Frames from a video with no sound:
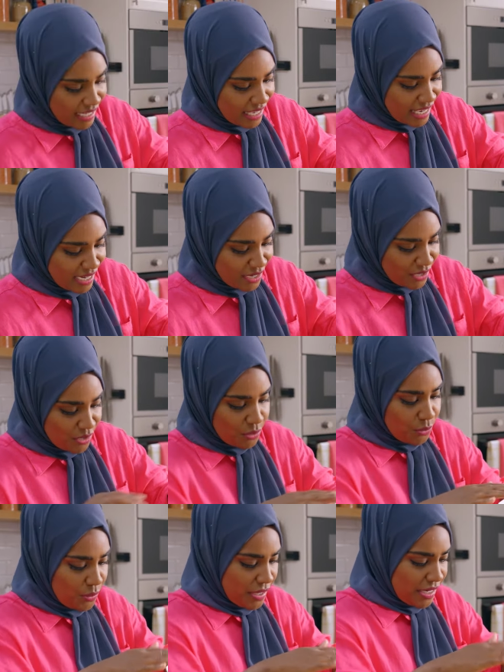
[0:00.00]
in
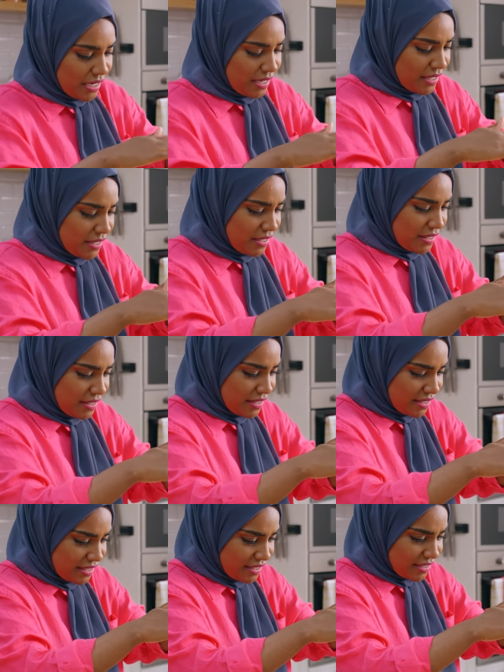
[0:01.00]
with
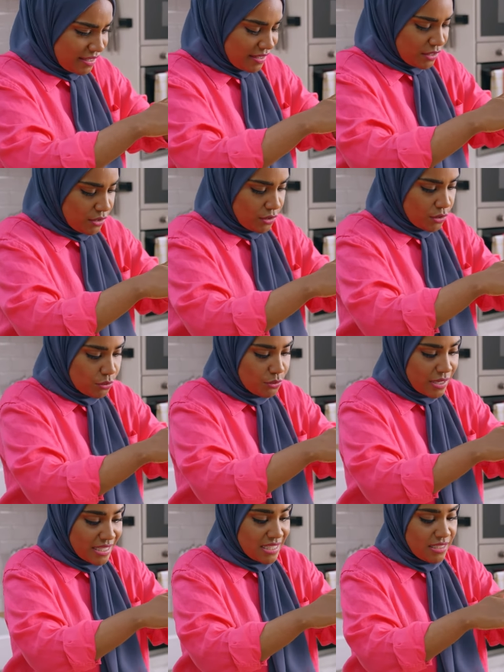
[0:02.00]
the
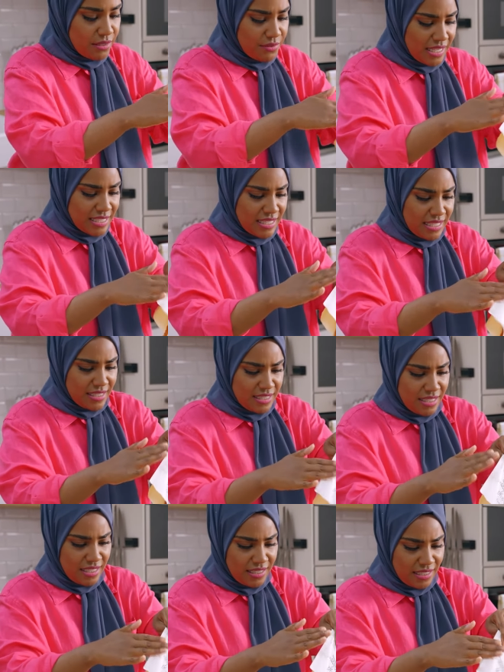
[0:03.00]
rest of that
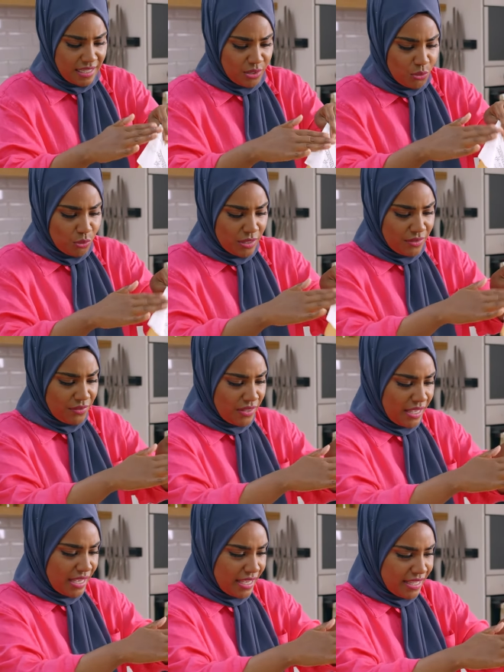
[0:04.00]
seasoning, get it all in
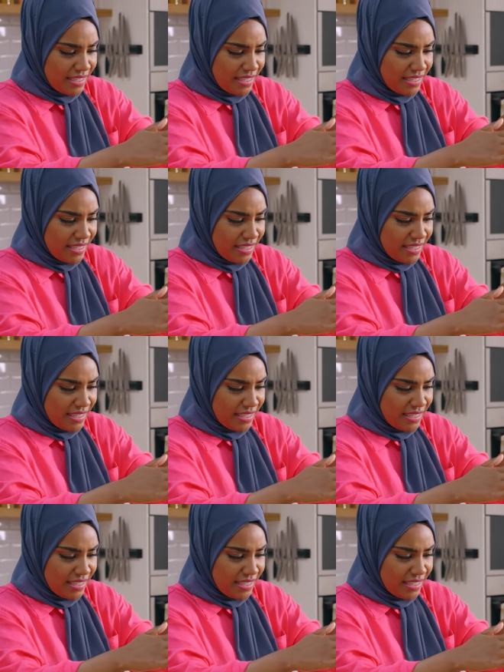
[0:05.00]
there.